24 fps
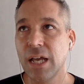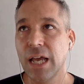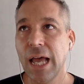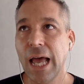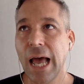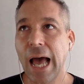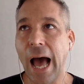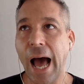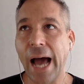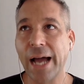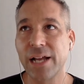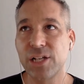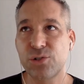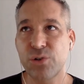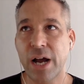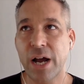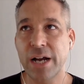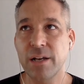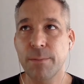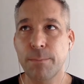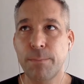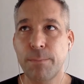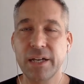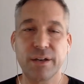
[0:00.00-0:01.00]
I try
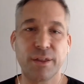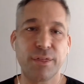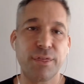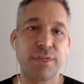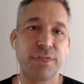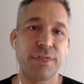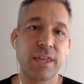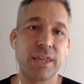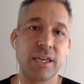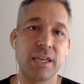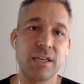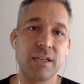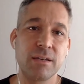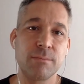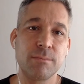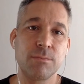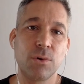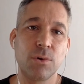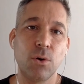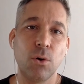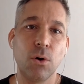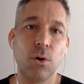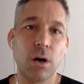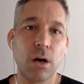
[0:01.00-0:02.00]
to pick a theme
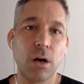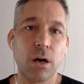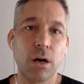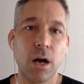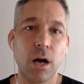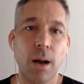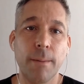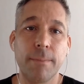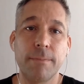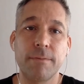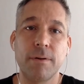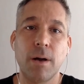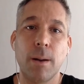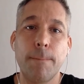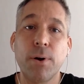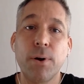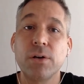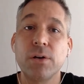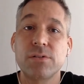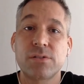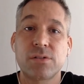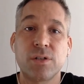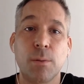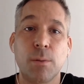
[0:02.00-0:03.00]
or a
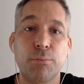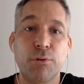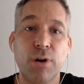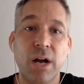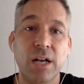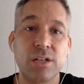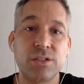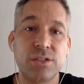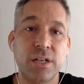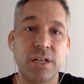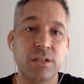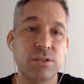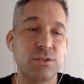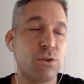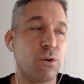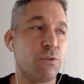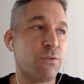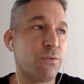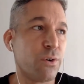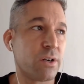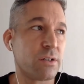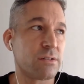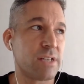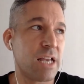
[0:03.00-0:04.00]
personal project. So
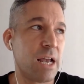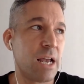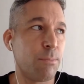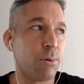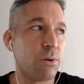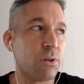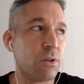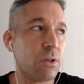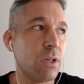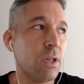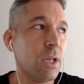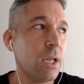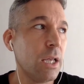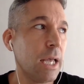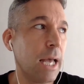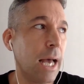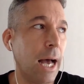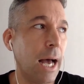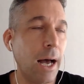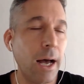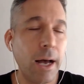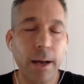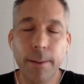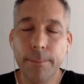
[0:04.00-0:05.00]
for example,
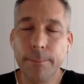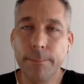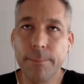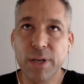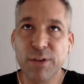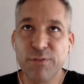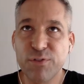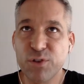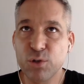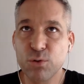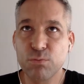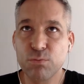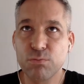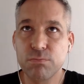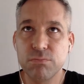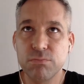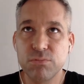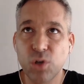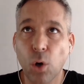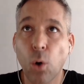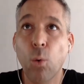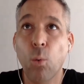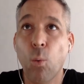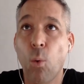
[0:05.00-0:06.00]
if you
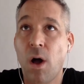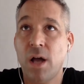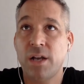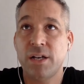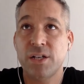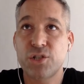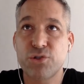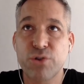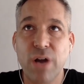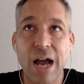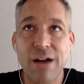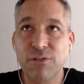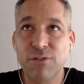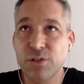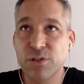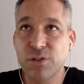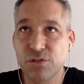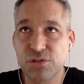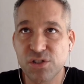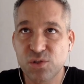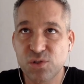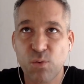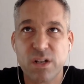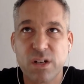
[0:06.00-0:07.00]
don't want to travel, you
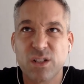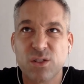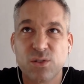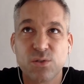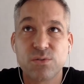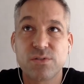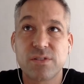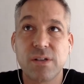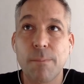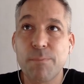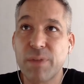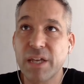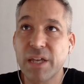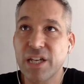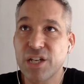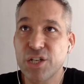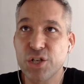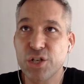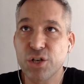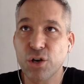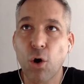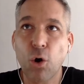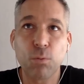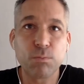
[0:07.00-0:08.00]
just want to do something in
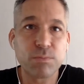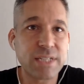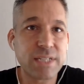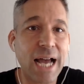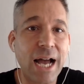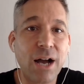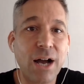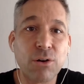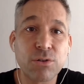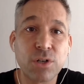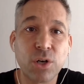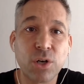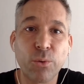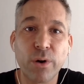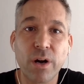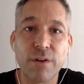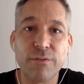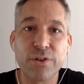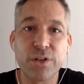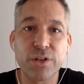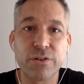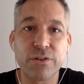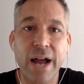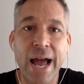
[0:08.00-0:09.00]
your hometown or wherever
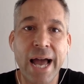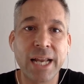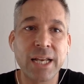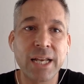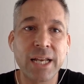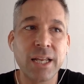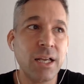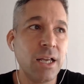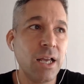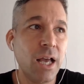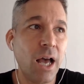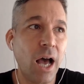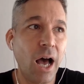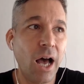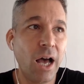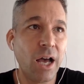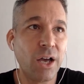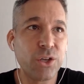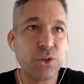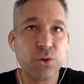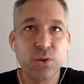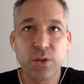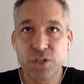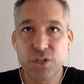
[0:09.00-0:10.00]
you're at,
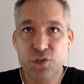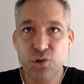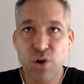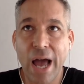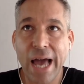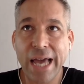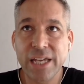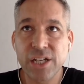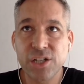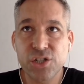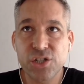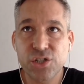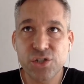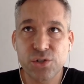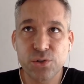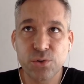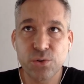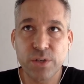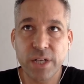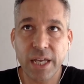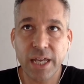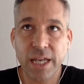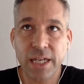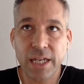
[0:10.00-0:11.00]
you could try
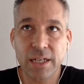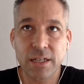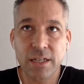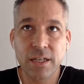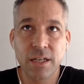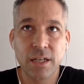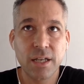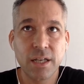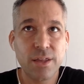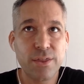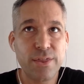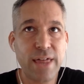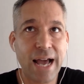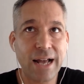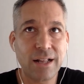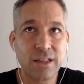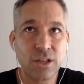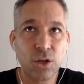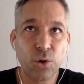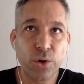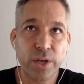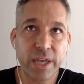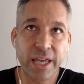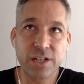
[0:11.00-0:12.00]
shooting that
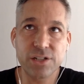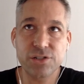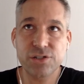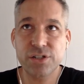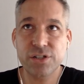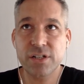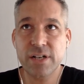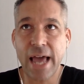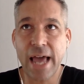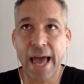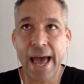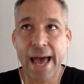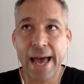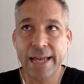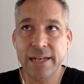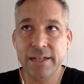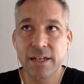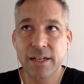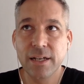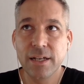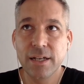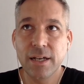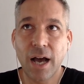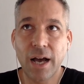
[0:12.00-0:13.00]
location at
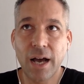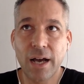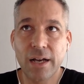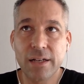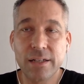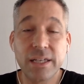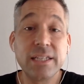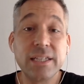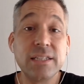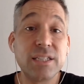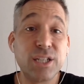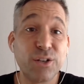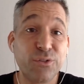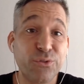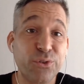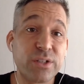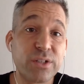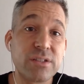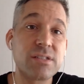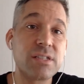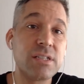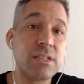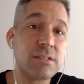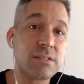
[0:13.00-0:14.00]
in different
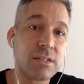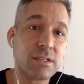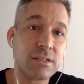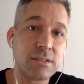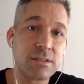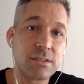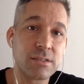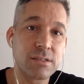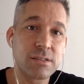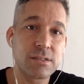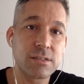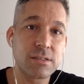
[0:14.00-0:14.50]
seasons.